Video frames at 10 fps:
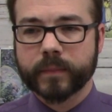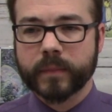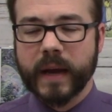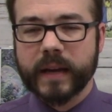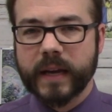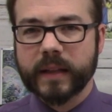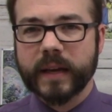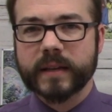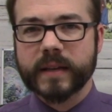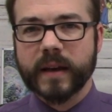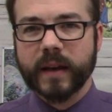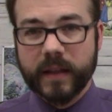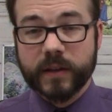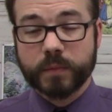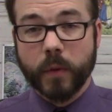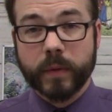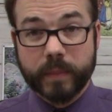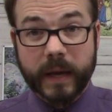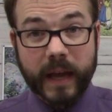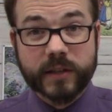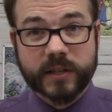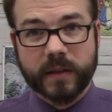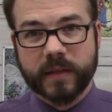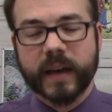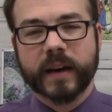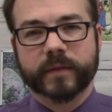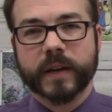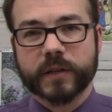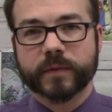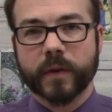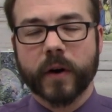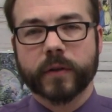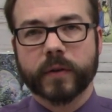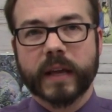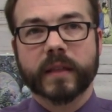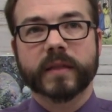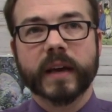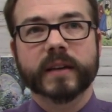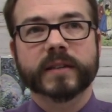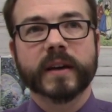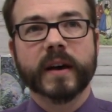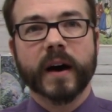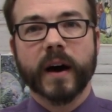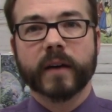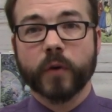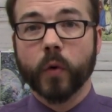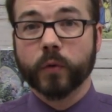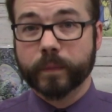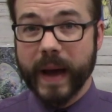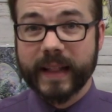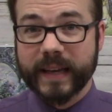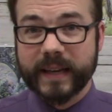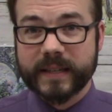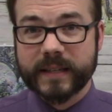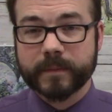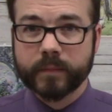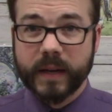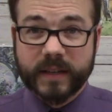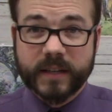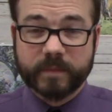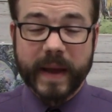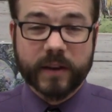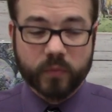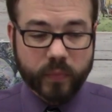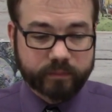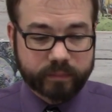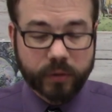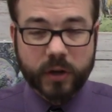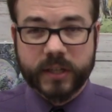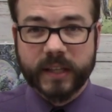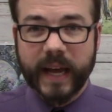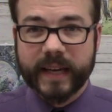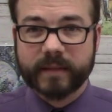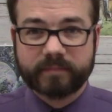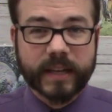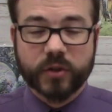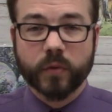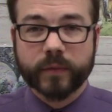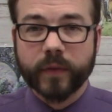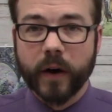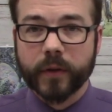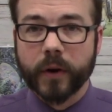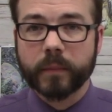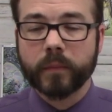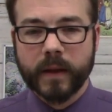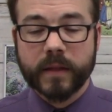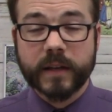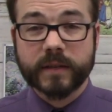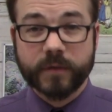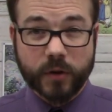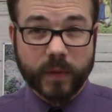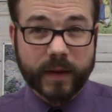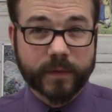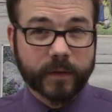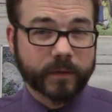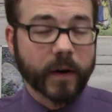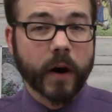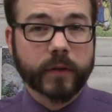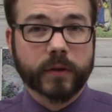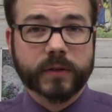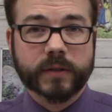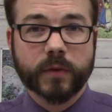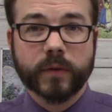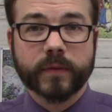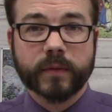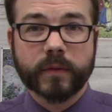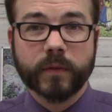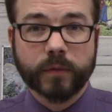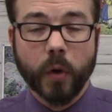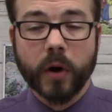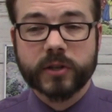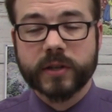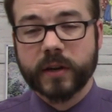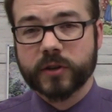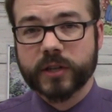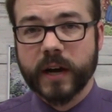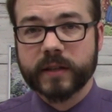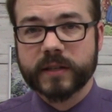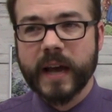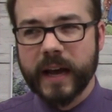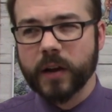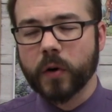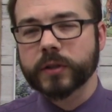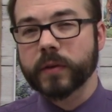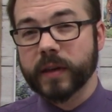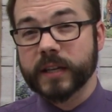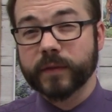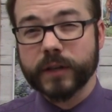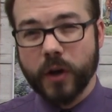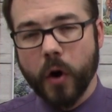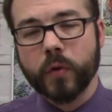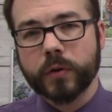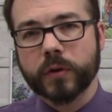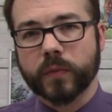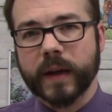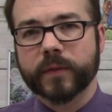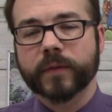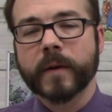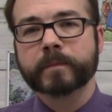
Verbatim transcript: And Achilles, in this moment, begins to think of his father, and he thinks of old Peleus, because this man looks like his old father. He thinks of the grief of fathers who've, who've lost their sons. And he also thinks of his own grief